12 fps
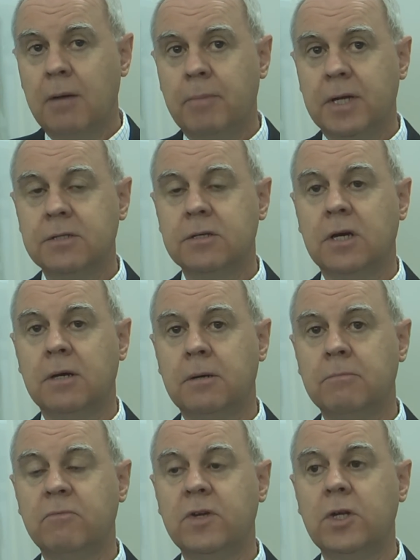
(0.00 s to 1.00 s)
But
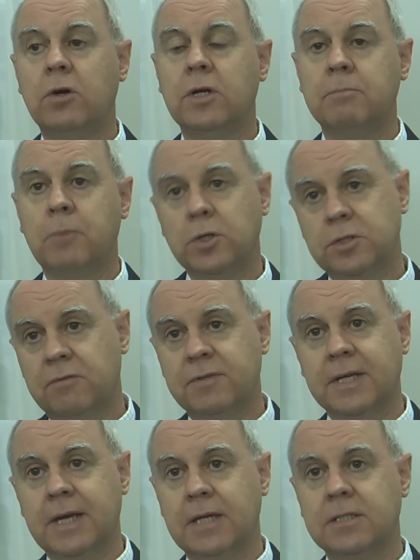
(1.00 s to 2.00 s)
um, we know that most of
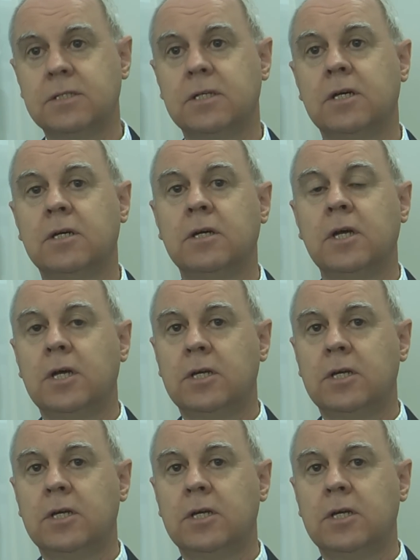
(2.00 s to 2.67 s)
the guests uh,